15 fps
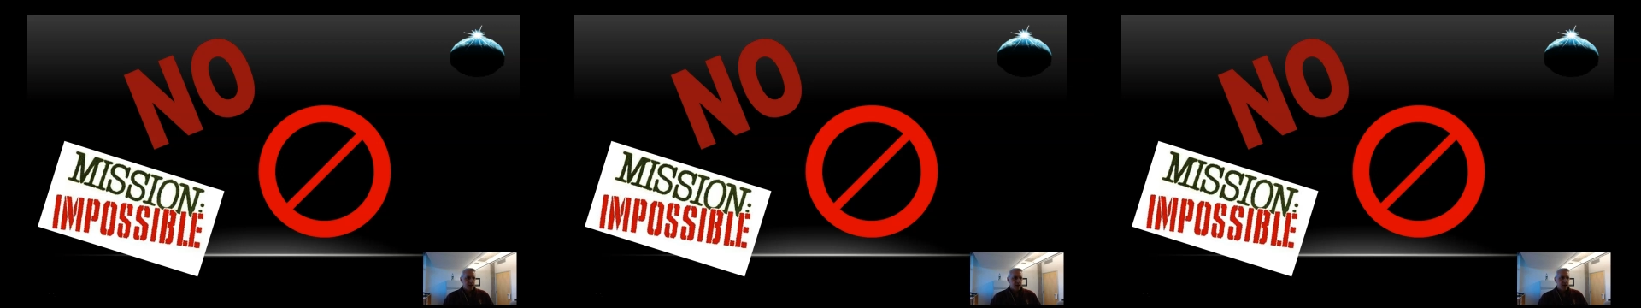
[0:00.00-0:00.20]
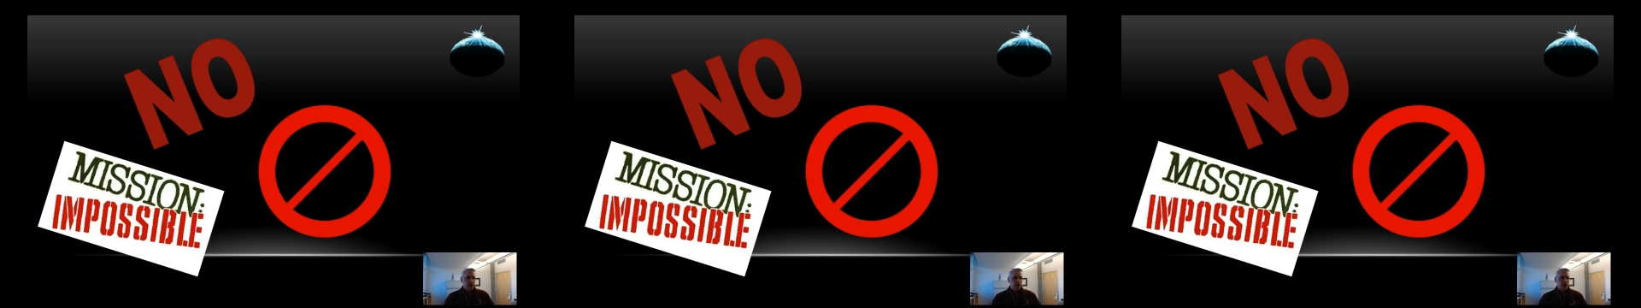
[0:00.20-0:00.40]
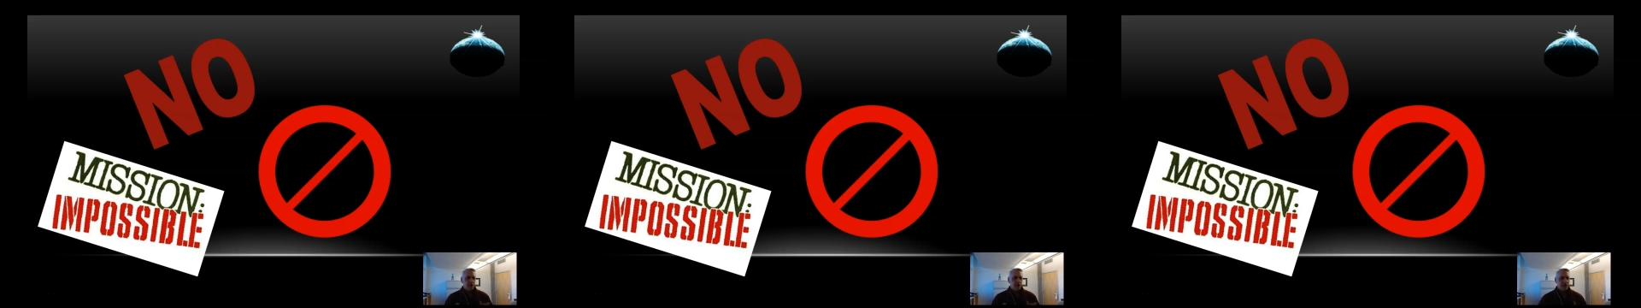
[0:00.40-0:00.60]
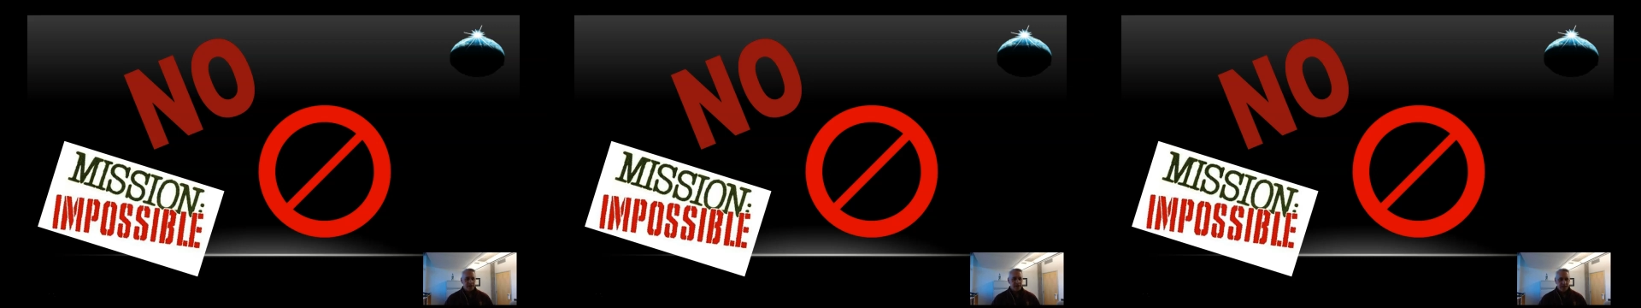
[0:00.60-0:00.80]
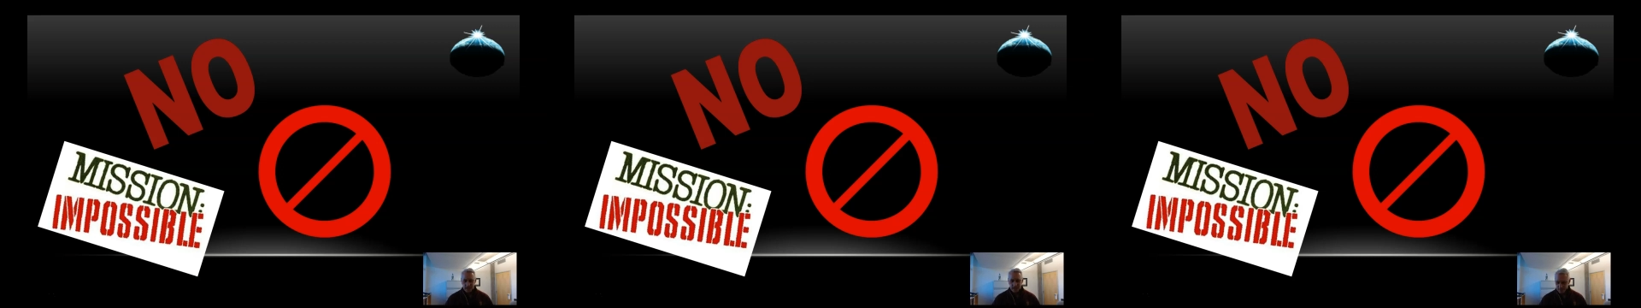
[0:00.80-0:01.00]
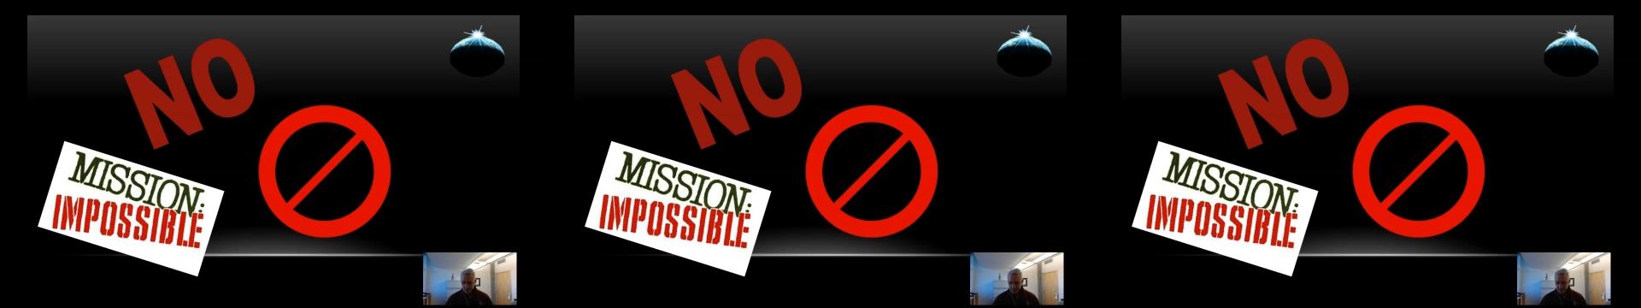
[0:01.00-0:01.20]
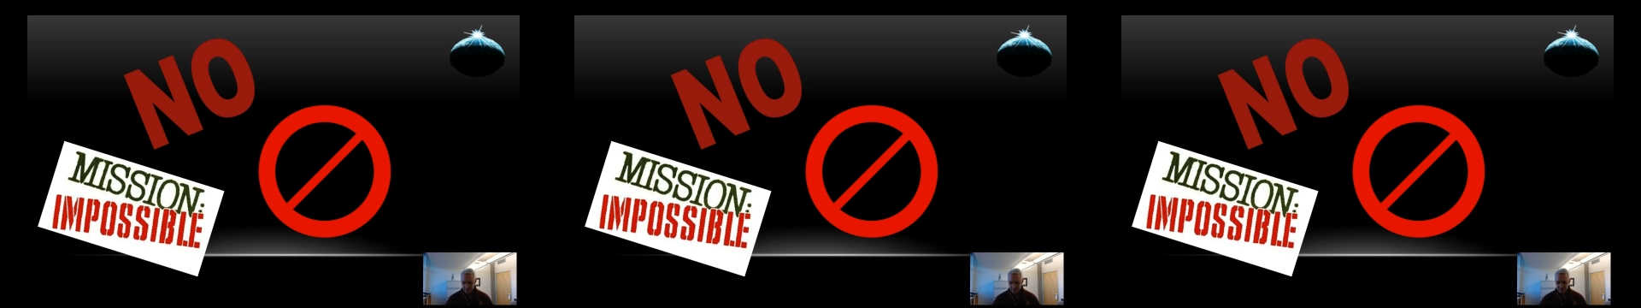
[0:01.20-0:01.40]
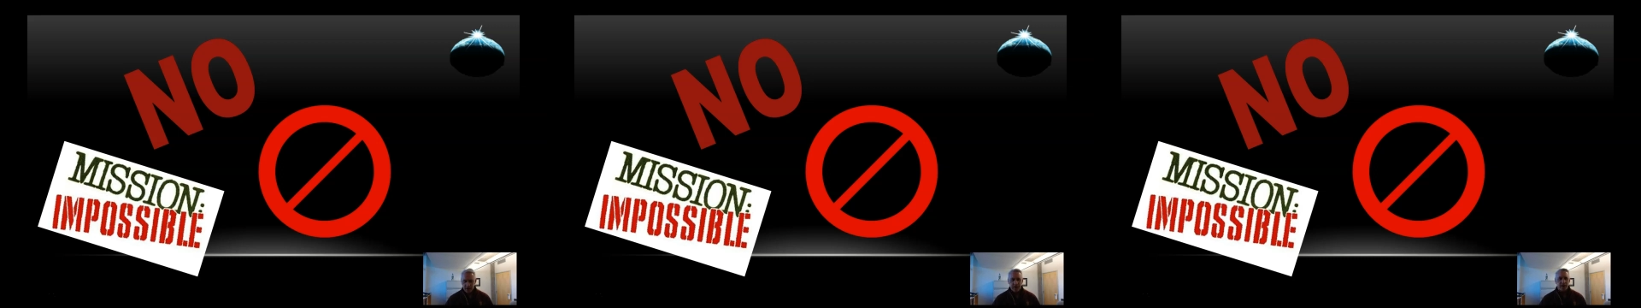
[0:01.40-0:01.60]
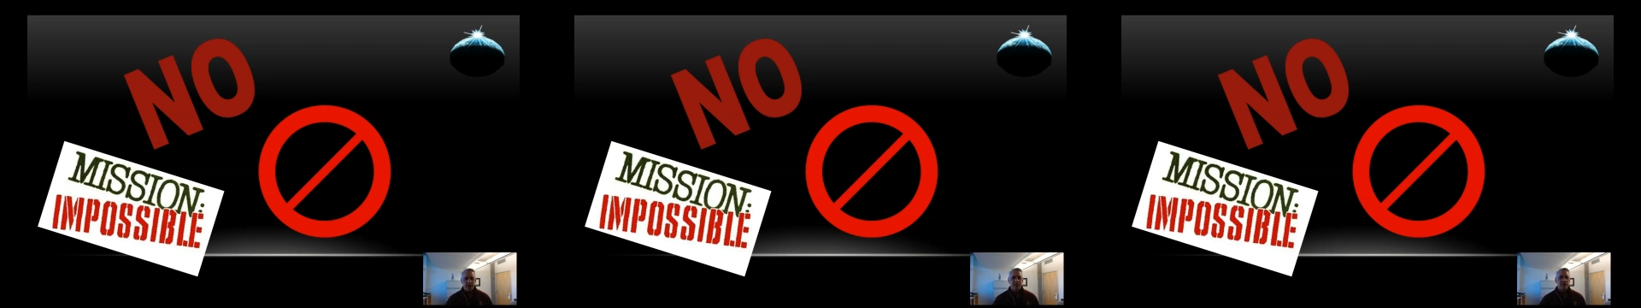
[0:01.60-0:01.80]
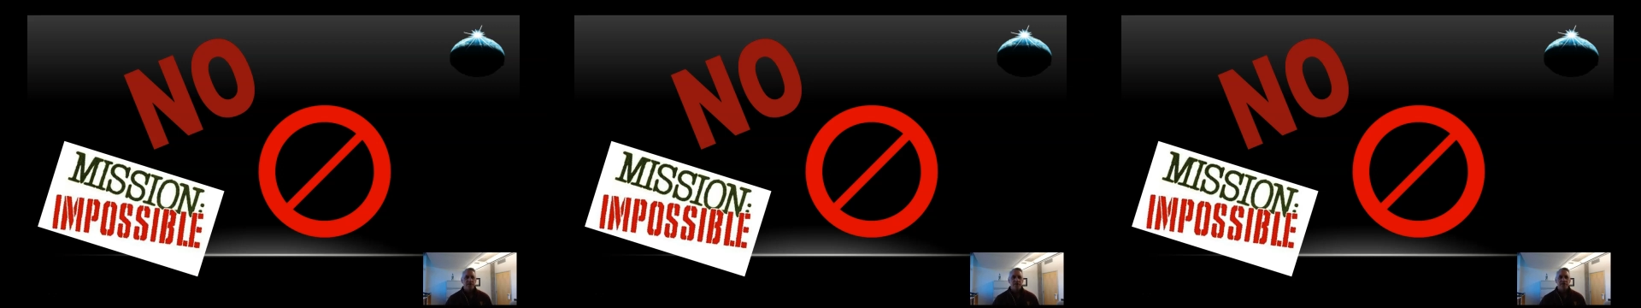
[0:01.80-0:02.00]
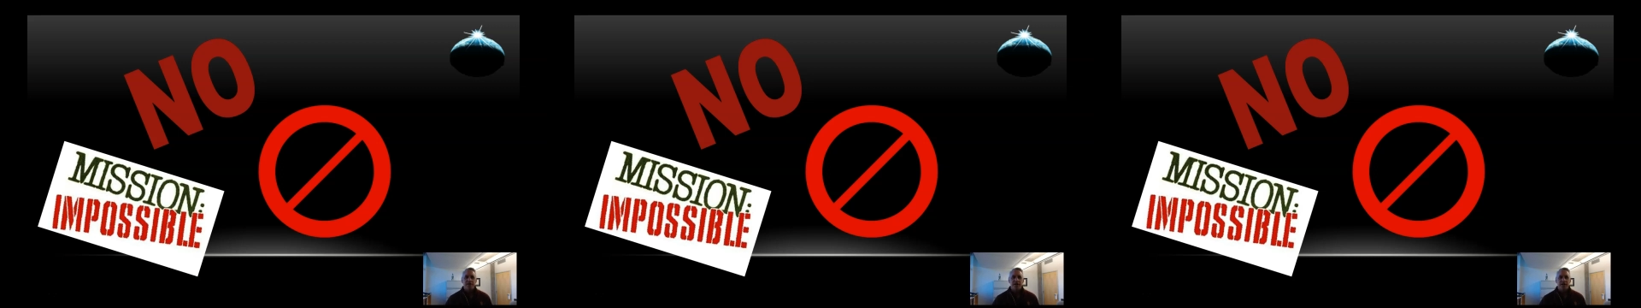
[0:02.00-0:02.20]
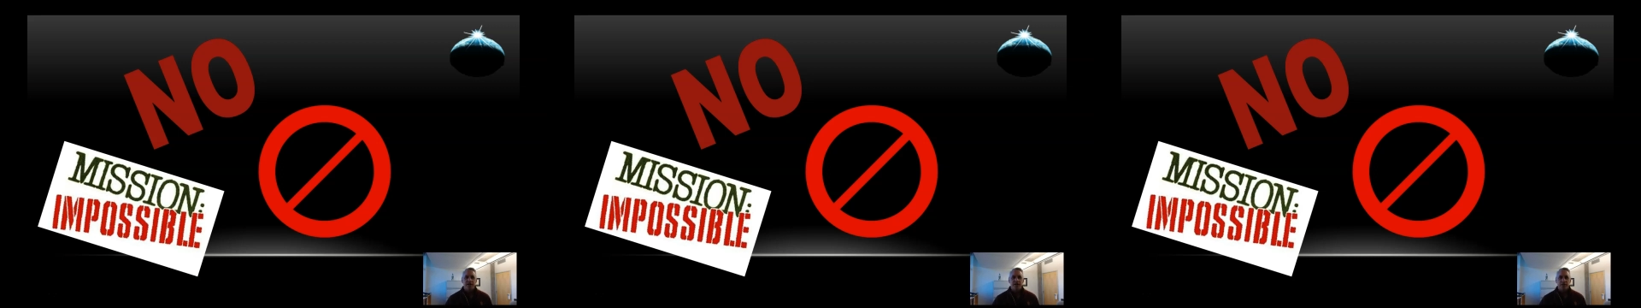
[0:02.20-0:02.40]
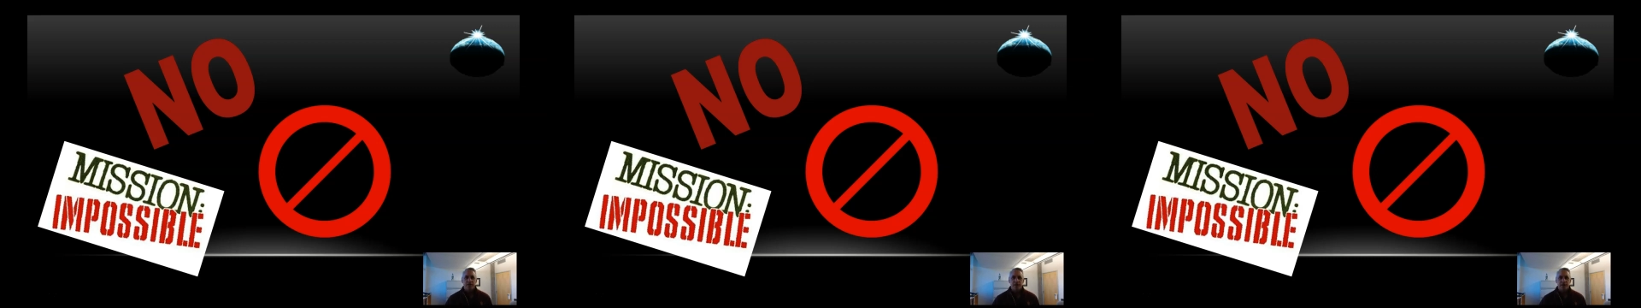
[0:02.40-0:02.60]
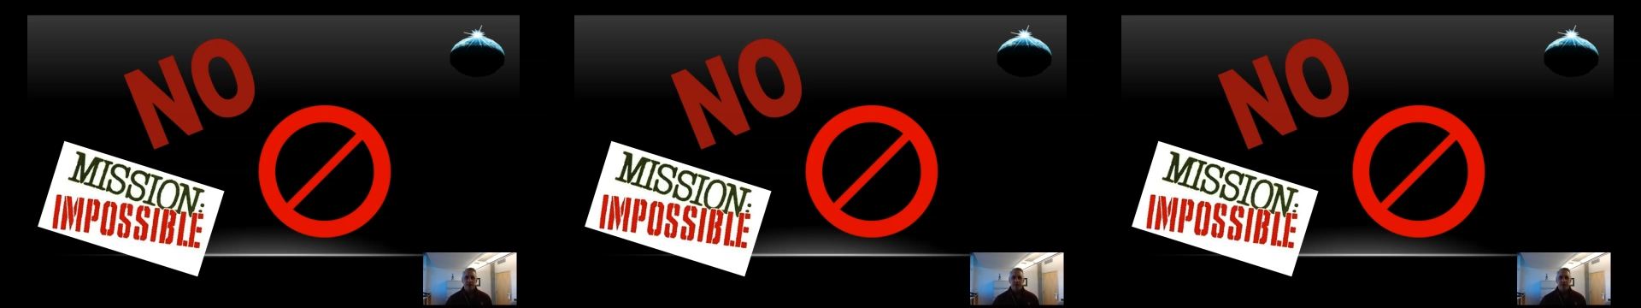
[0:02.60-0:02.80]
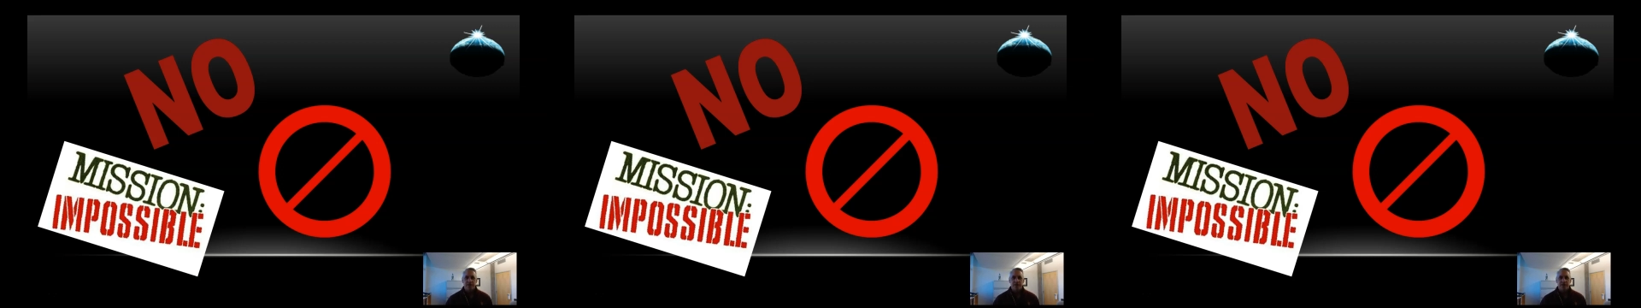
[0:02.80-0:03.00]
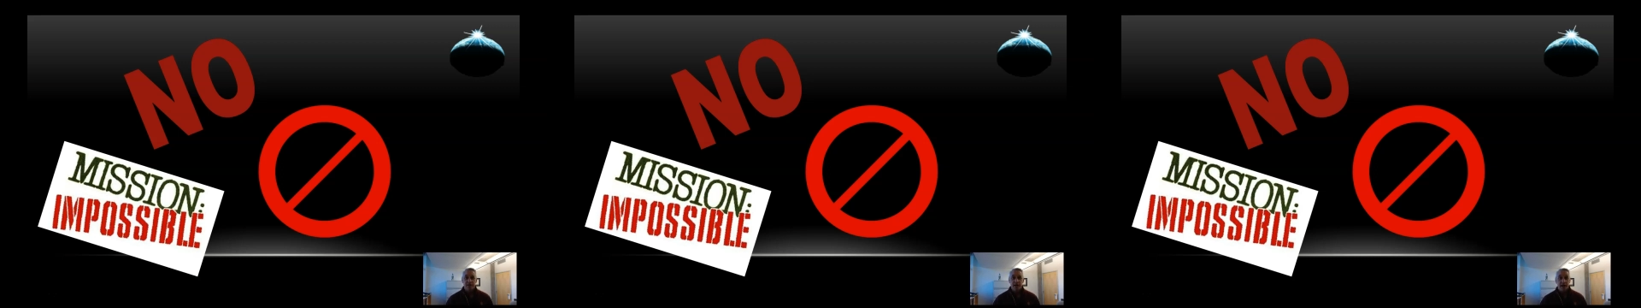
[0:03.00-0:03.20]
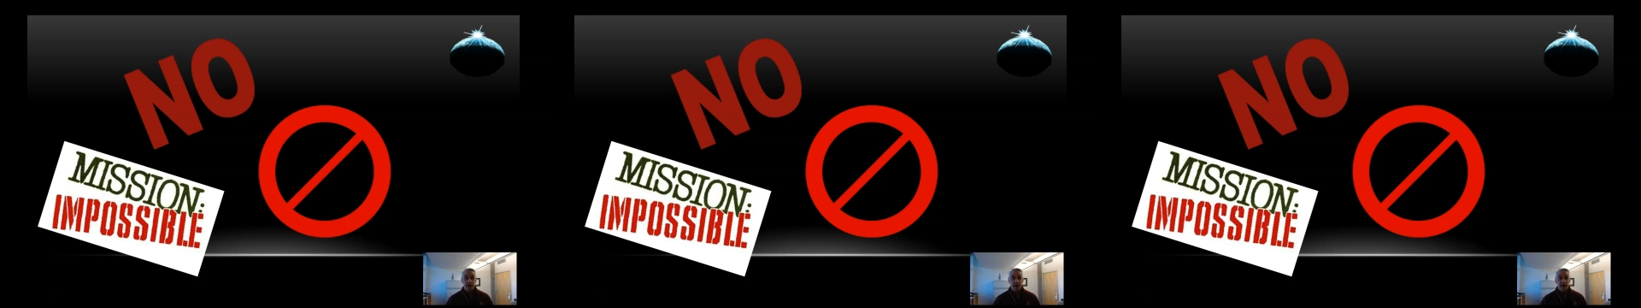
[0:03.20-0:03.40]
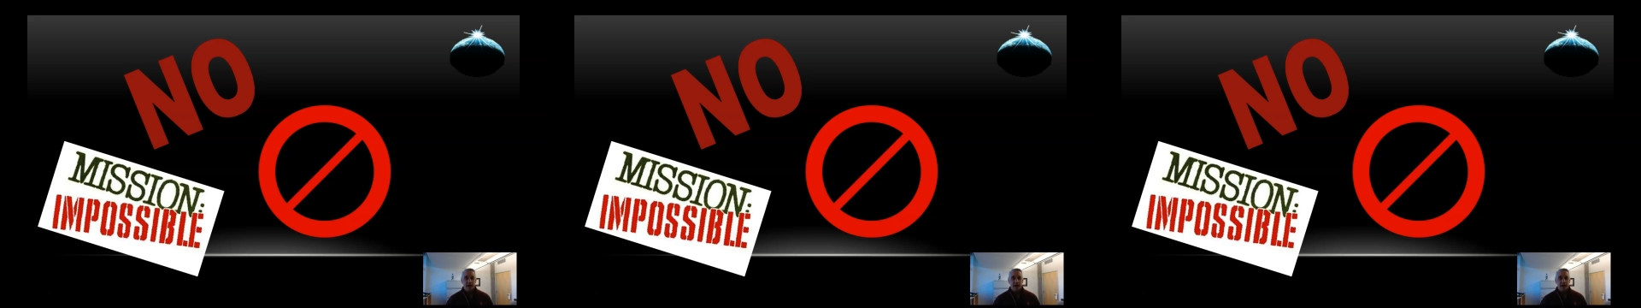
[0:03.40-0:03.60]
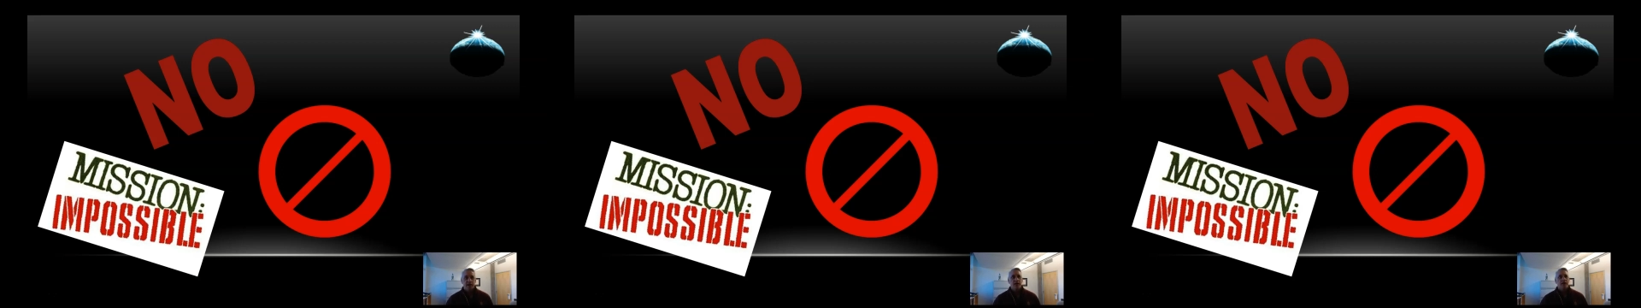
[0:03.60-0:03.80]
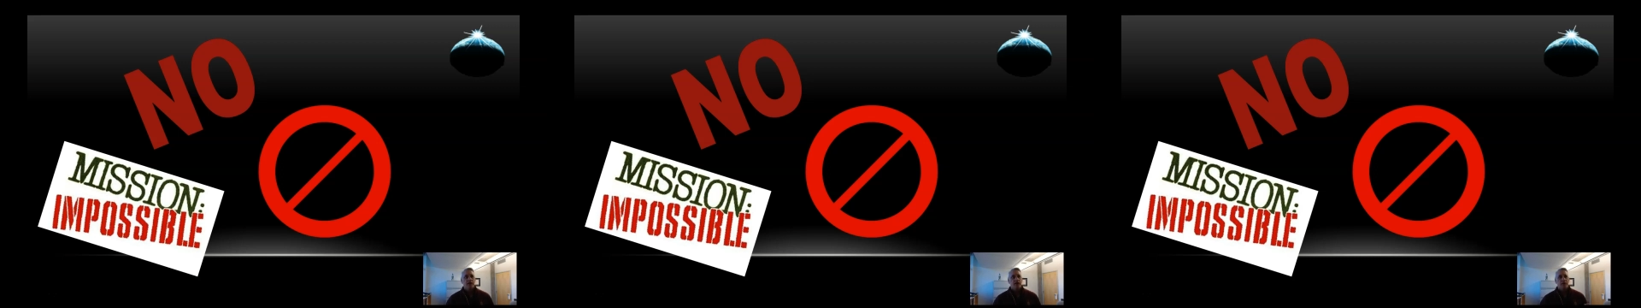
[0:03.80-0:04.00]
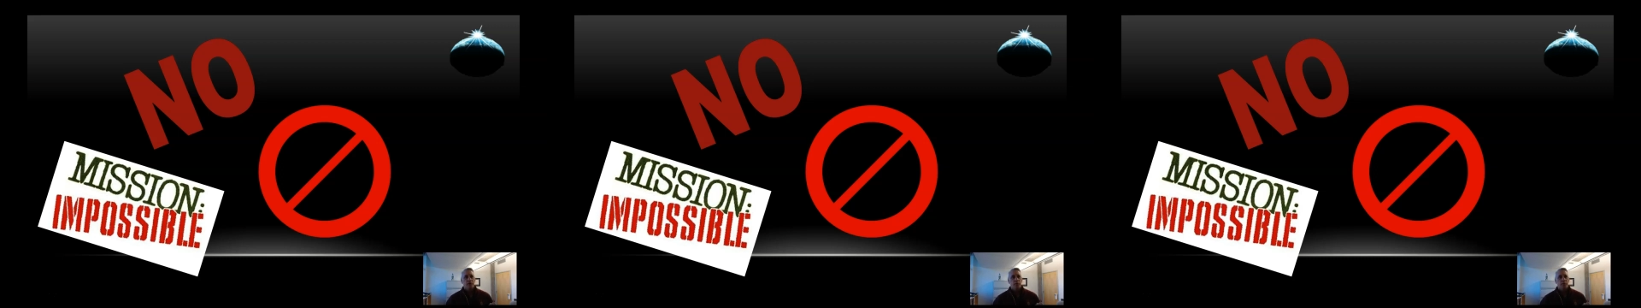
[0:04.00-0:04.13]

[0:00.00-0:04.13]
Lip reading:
No face is visible, so there are no lips to read.